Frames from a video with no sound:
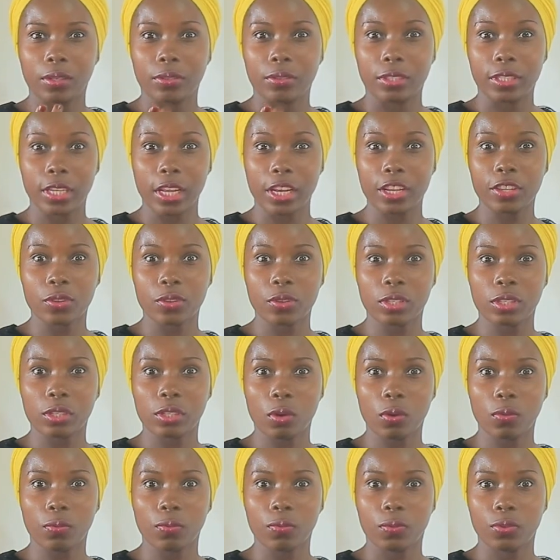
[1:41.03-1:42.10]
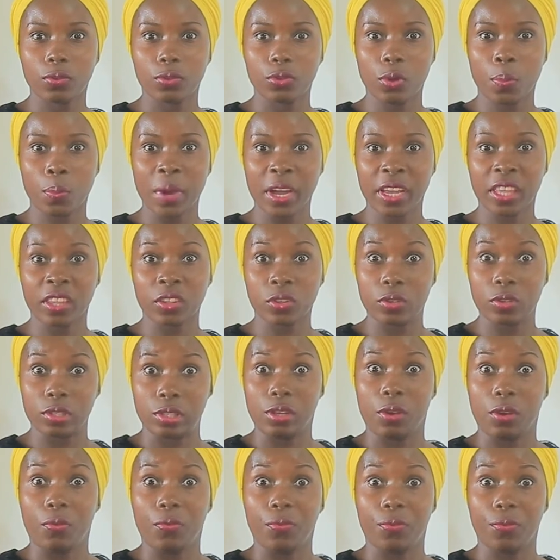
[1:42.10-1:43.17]
telling yourself, you're marking
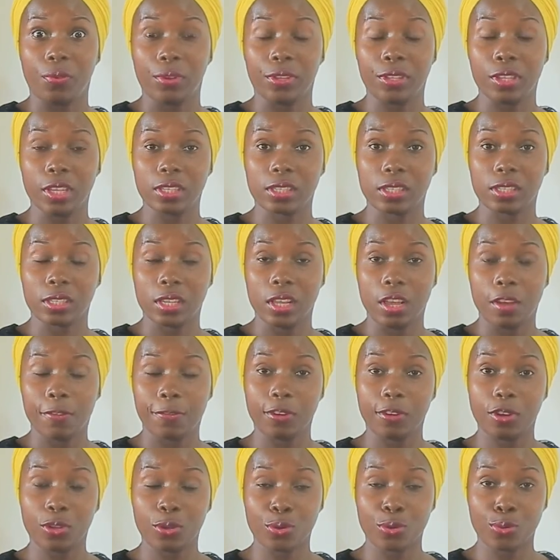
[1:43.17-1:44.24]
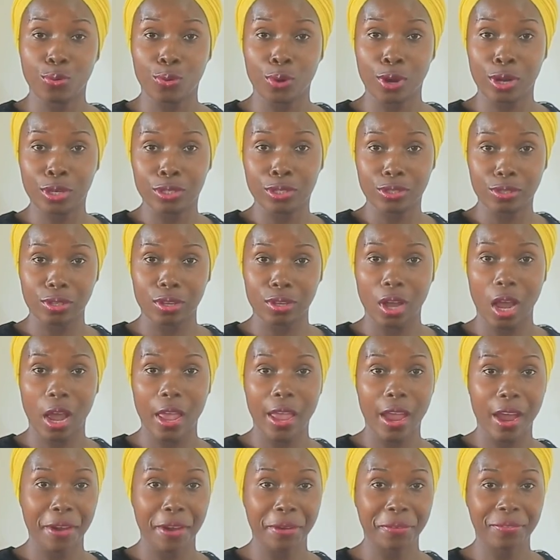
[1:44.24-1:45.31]
yourself, yes, following what I
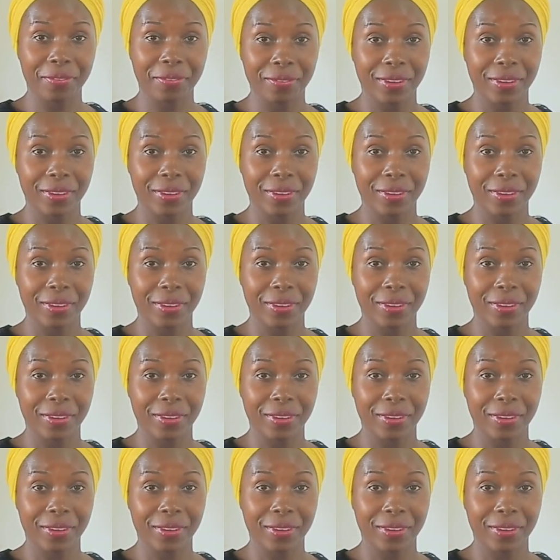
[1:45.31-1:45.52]
have.